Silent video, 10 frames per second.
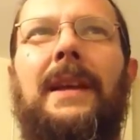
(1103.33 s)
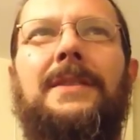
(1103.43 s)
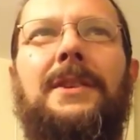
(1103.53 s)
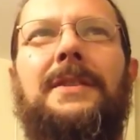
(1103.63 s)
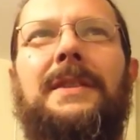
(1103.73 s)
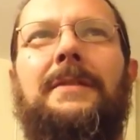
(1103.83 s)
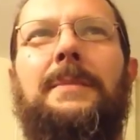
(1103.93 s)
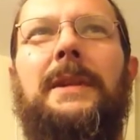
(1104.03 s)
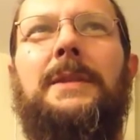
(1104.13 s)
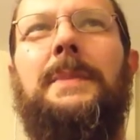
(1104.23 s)
as long as
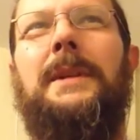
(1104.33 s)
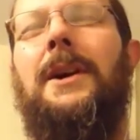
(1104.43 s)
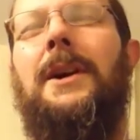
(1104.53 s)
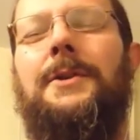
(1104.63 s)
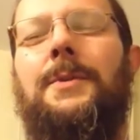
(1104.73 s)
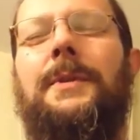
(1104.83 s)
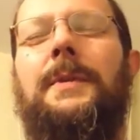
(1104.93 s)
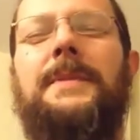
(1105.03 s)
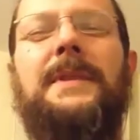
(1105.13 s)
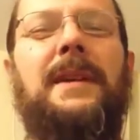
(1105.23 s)
everybody's being honest with
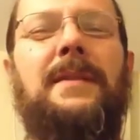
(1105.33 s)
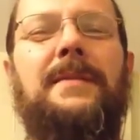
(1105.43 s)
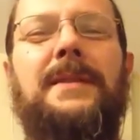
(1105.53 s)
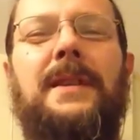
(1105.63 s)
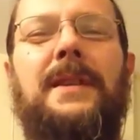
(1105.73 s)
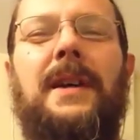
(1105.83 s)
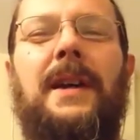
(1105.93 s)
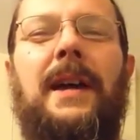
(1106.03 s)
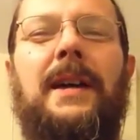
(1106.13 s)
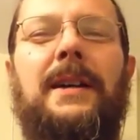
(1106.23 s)
themselves
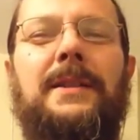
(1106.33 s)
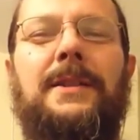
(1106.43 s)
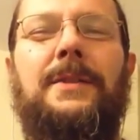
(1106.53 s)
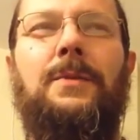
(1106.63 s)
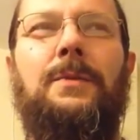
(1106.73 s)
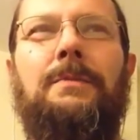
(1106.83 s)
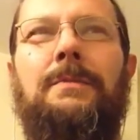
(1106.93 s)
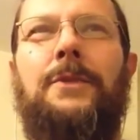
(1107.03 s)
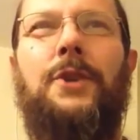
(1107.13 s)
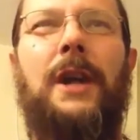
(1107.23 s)
and
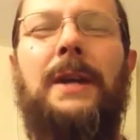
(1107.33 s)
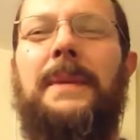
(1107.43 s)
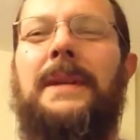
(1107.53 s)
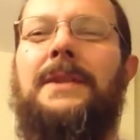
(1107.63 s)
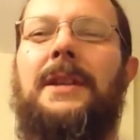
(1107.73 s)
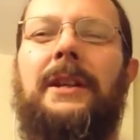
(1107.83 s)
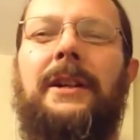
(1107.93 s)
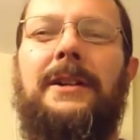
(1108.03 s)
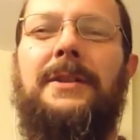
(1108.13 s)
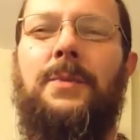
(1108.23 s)
trying to be as
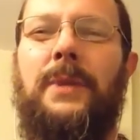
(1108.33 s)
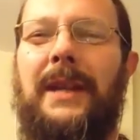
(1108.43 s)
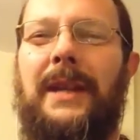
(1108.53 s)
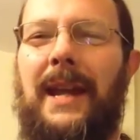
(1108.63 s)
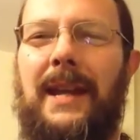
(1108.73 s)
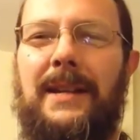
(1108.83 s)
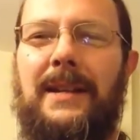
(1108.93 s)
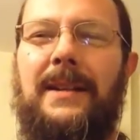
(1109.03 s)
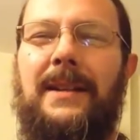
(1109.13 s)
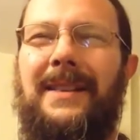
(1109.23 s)
clear as we
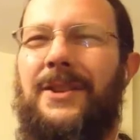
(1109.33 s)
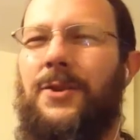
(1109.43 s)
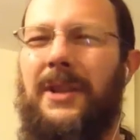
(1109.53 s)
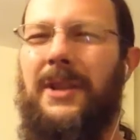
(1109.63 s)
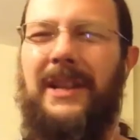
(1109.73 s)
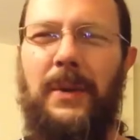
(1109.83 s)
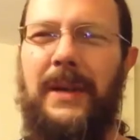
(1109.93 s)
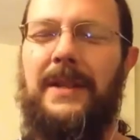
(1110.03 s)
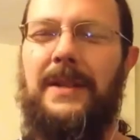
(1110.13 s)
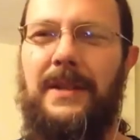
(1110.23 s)
can, that's really all we
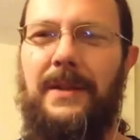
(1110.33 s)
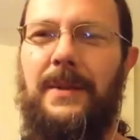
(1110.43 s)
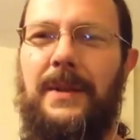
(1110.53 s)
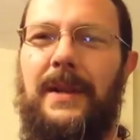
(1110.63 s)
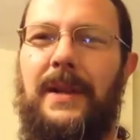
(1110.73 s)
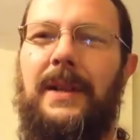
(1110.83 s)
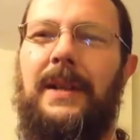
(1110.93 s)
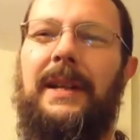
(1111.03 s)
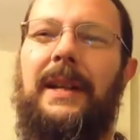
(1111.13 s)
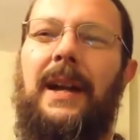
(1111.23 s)
can do.
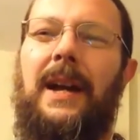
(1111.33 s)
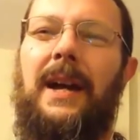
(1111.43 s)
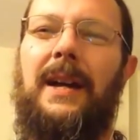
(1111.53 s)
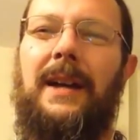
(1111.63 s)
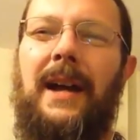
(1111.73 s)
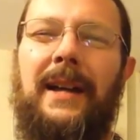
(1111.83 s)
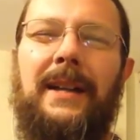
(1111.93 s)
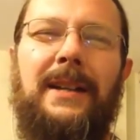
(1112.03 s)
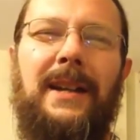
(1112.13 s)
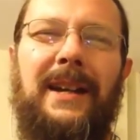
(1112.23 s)
Like, I, I
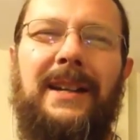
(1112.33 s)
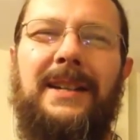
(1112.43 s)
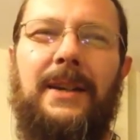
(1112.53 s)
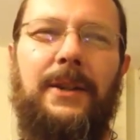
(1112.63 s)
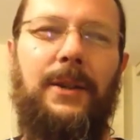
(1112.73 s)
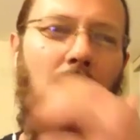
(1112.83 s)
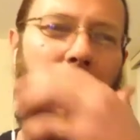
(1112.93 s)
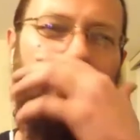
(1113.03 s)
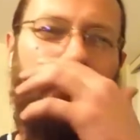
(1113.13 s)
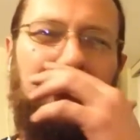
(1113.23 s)
can I can tell you
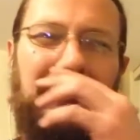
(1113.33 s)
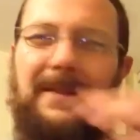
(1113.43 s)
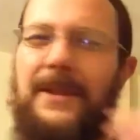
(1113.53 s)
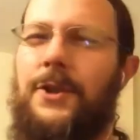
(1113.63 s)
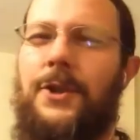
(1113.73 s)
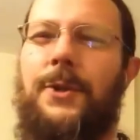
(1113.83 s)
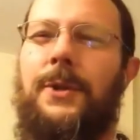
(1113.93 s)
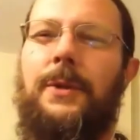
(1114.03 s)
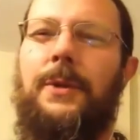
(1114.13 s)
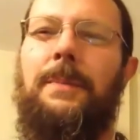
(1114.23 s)
what I believe is
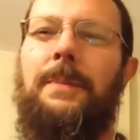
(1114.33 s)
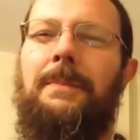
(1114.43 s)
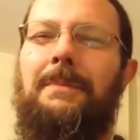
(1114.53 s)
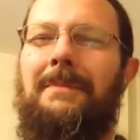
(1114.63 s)
true,